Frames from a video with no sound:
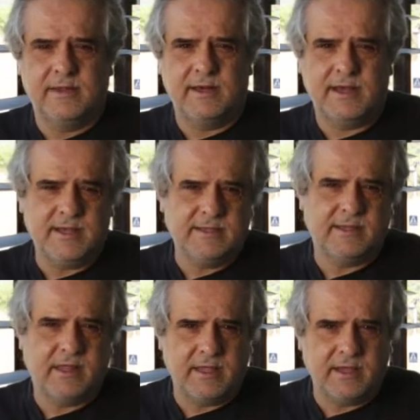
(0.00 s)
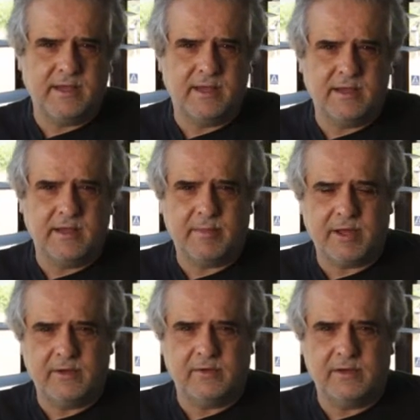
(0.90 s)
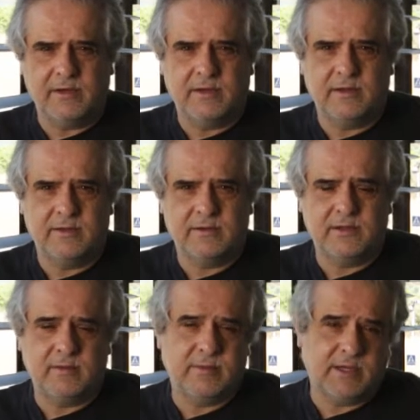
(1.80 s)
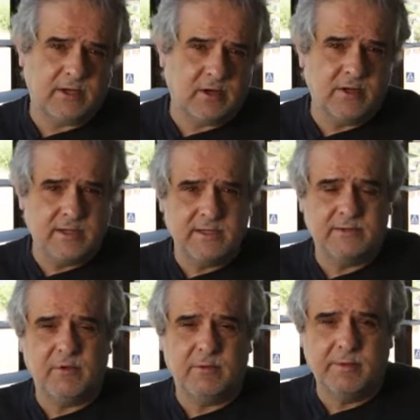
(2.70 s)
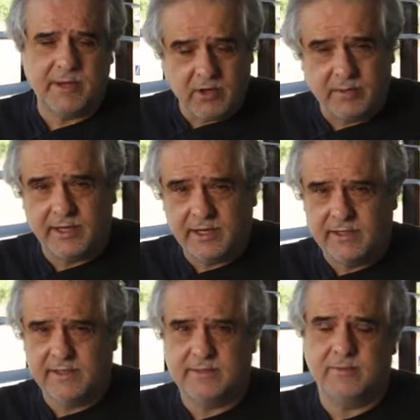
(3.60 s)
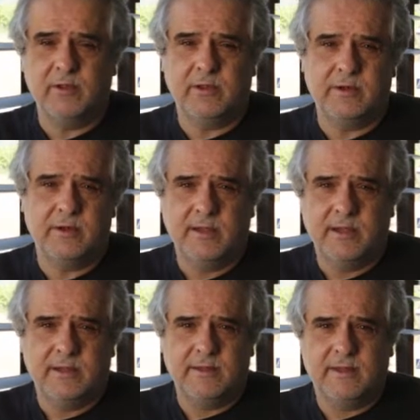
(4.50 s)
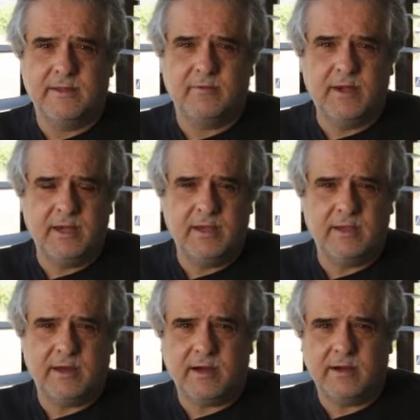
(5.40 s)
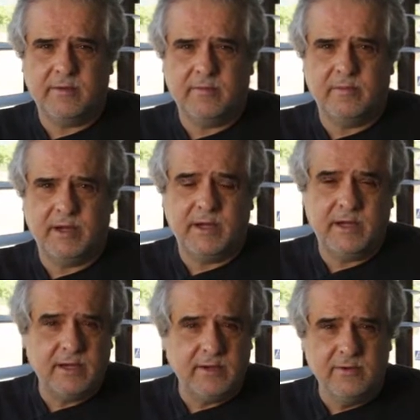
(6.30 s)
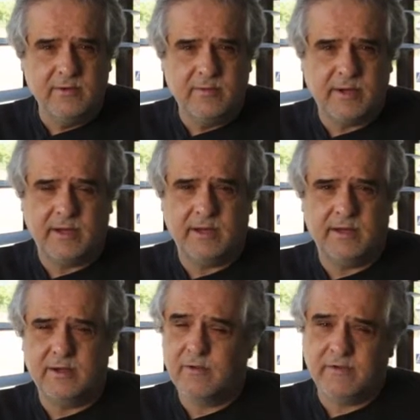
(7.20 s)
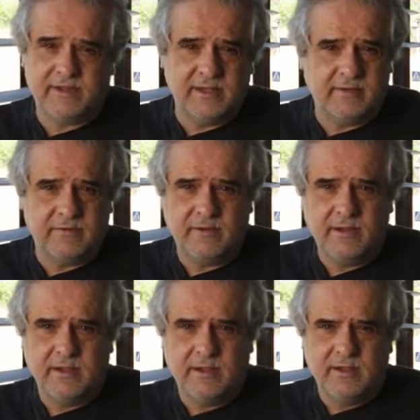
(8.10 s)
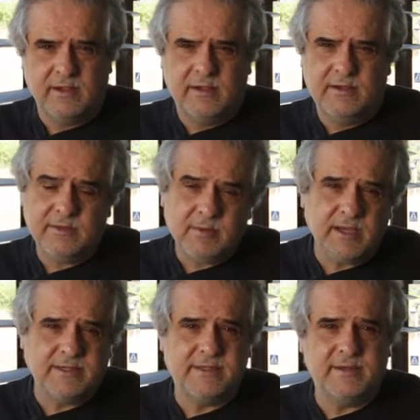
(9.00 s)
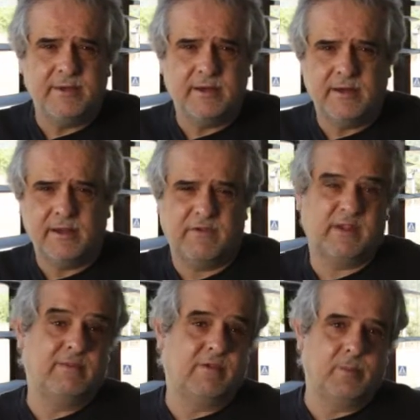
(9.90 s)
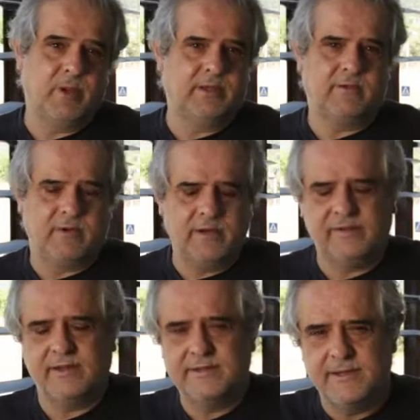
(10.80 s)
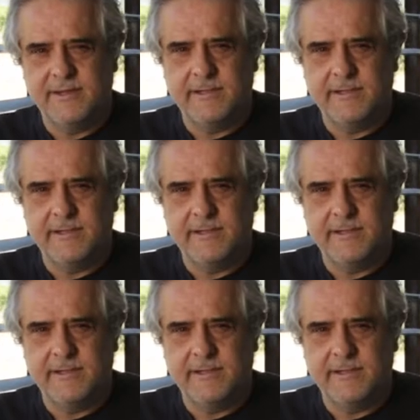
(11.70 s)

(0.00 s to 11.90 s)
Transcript: nice thing about some technologies we will be covering in this module that really are very new, very innovative, in some cases even affective computing, for instance,